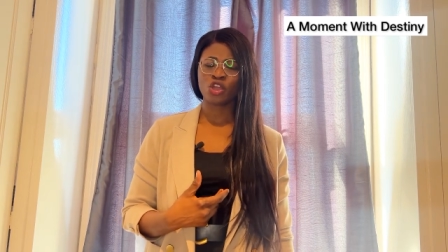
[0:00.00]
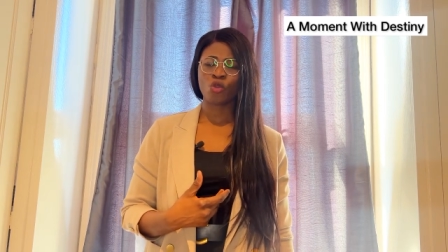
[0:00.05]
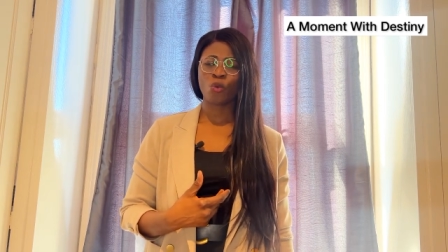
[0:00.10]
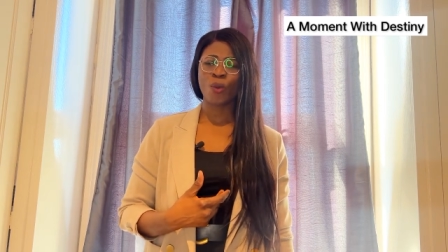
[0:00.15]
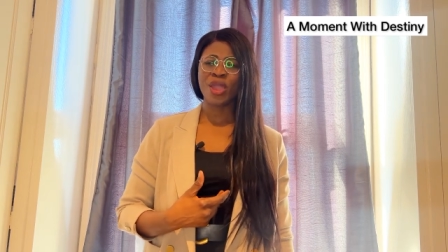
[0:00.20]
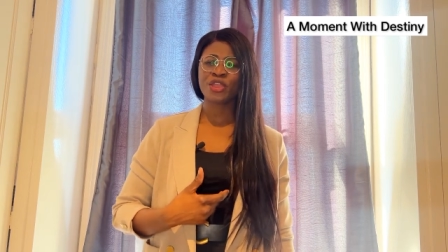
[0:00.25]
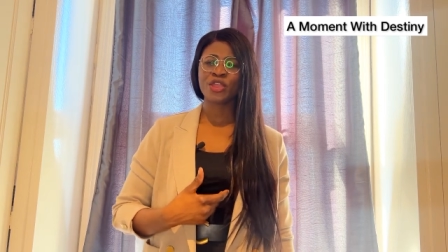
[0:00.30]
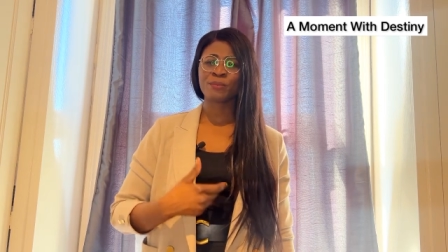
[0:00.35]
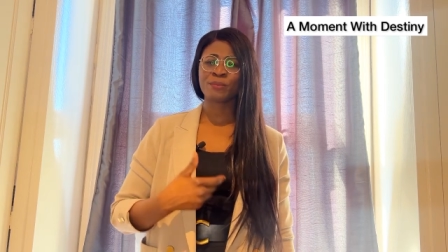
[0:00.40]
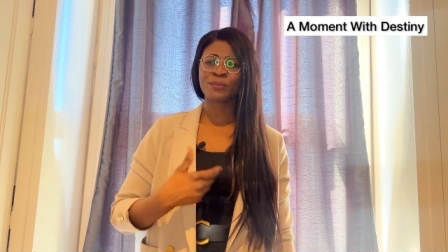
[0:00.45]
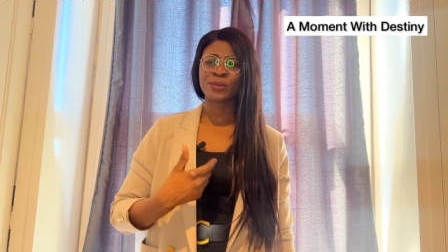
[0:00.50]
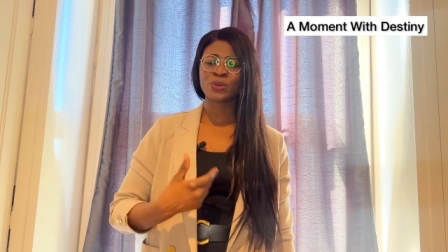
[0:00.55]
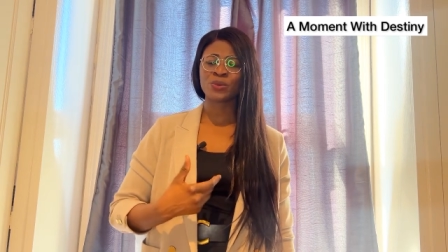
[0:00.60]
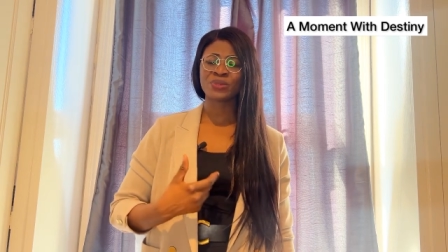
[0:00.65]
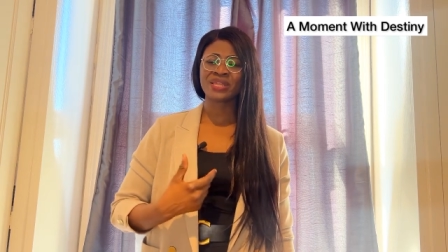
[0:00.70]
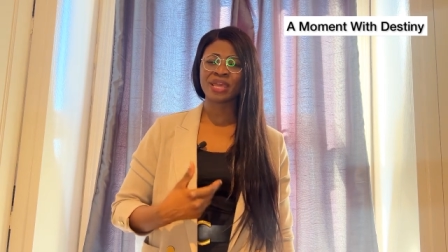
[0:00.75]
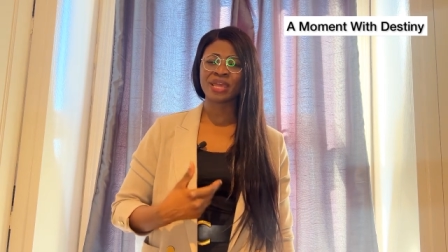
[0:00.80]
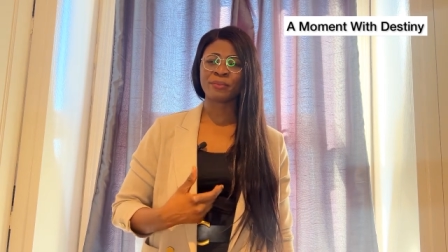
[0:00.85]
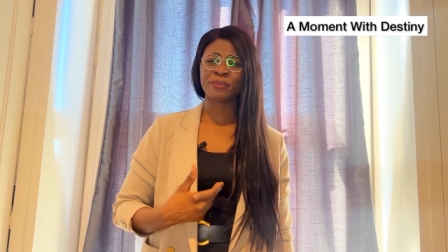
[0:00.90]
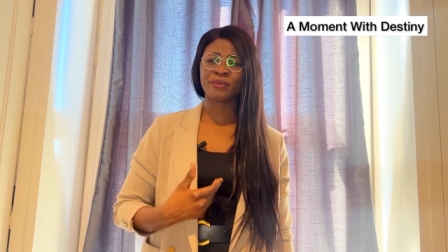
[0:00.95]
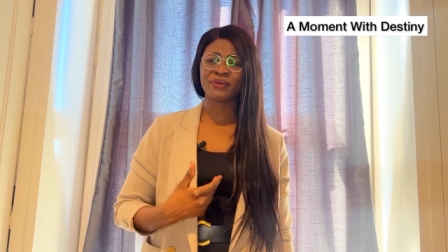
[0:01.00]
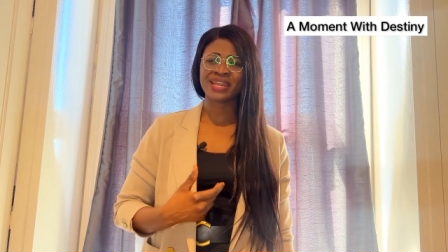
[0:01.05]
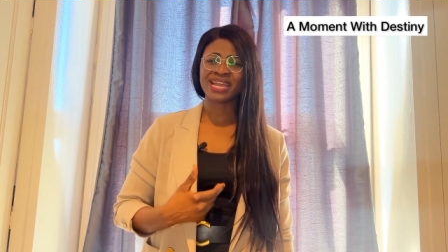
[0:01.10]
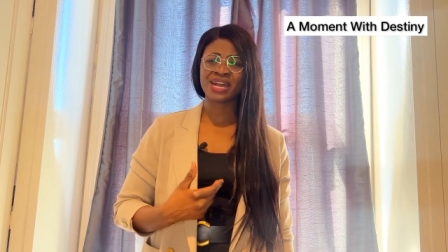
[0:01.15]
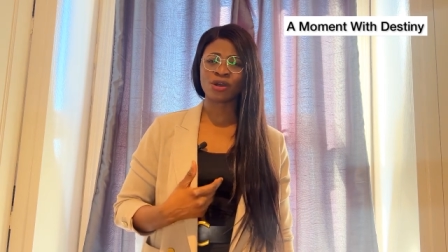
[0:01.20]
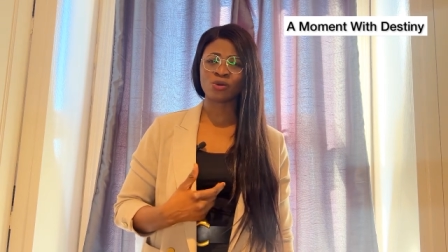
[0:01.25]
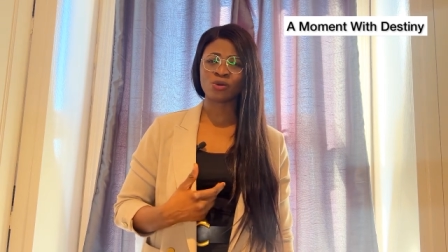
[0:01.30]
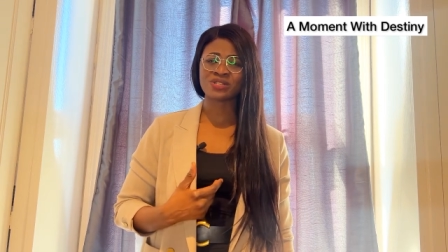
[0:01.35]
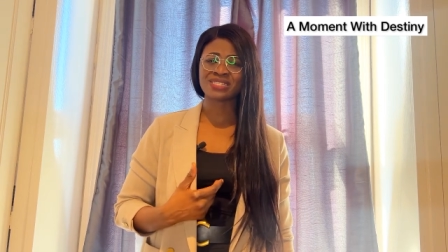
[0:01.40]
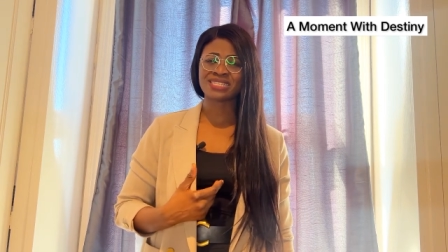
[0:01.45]
When you build a
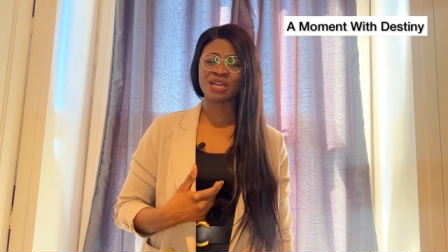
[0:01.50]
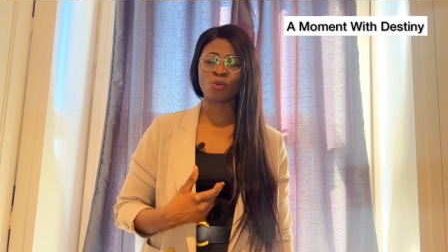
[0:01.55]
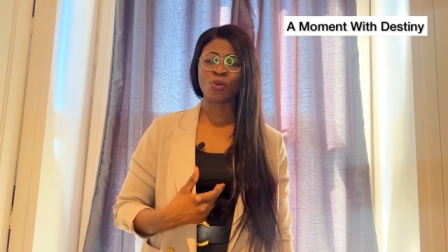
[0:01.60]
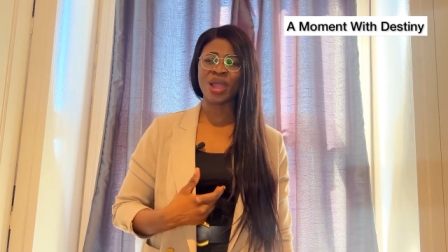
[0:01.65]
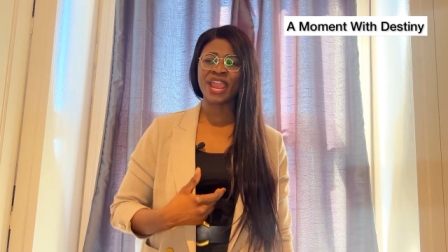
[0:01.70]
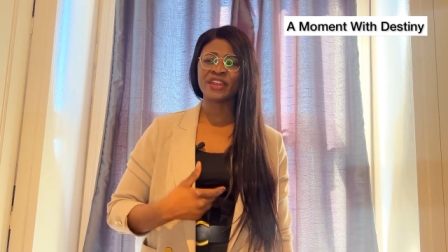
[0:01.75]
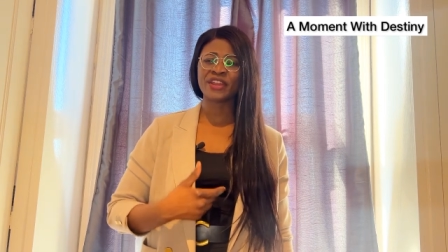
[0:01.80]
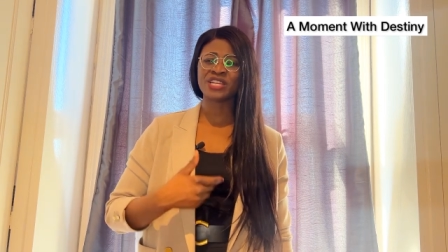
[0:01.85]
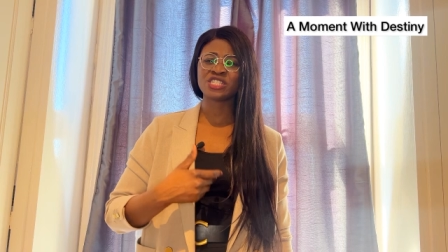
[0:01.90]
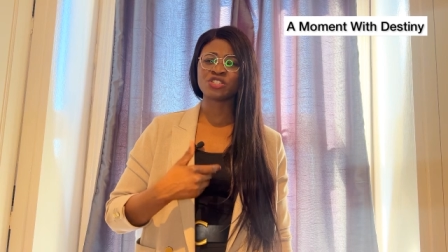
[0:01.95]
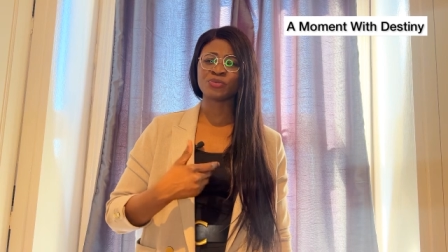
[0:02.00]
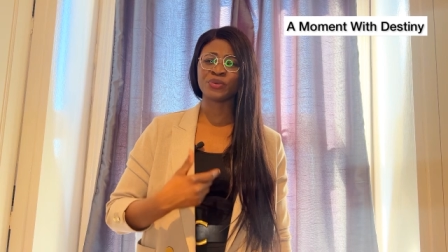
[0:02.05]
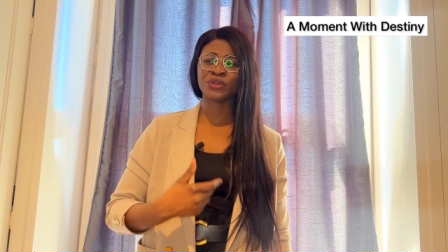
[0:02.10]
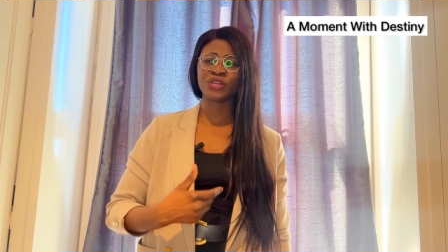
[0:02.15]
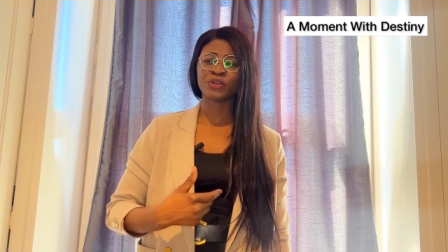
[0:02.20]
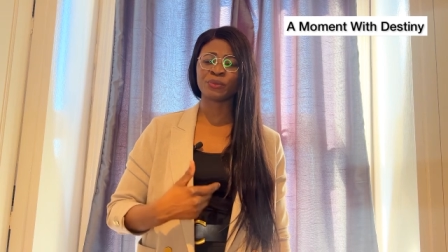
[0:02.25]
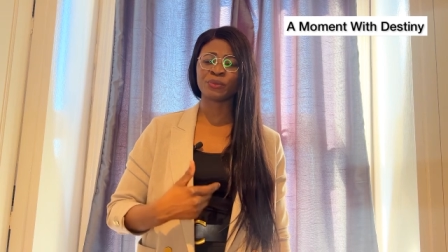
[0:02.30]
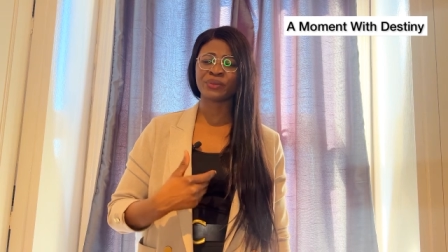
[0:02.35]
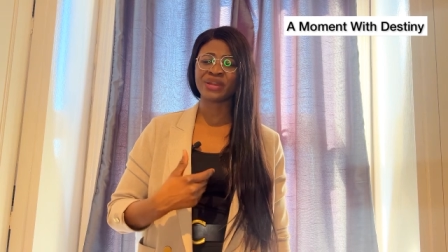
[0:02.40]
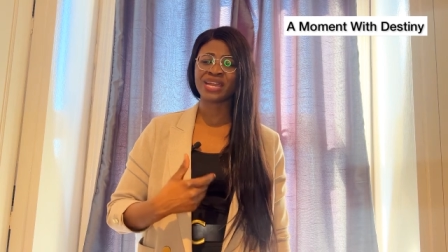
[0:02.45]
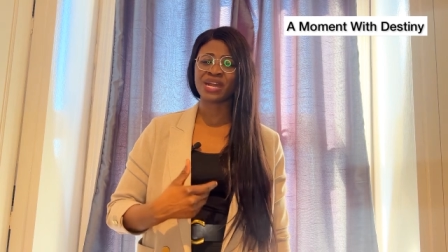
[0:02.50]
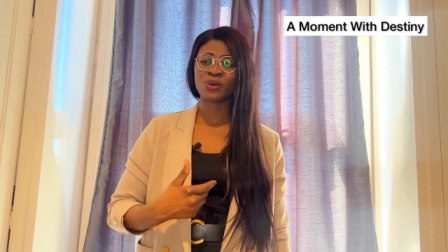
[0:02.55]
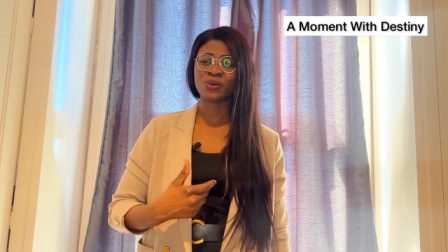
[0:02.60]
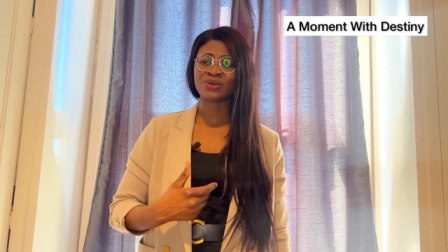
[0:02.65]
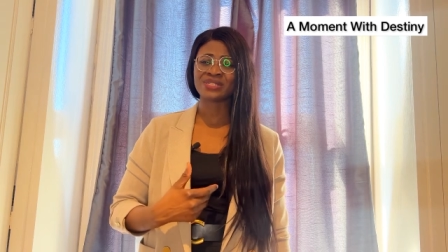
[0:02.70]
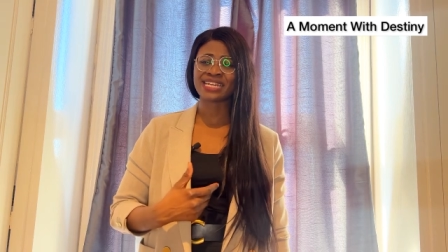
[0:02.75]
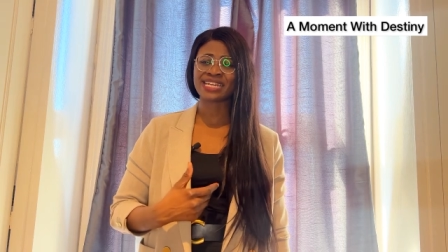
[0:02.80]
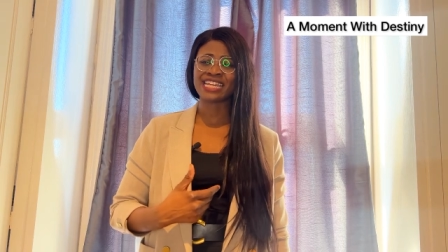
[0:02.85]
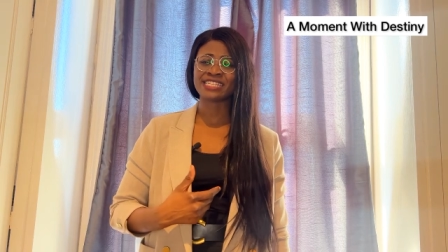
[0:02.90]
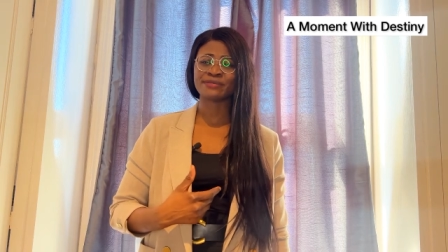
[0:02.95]
prayer altar, why you need to build a prayer altar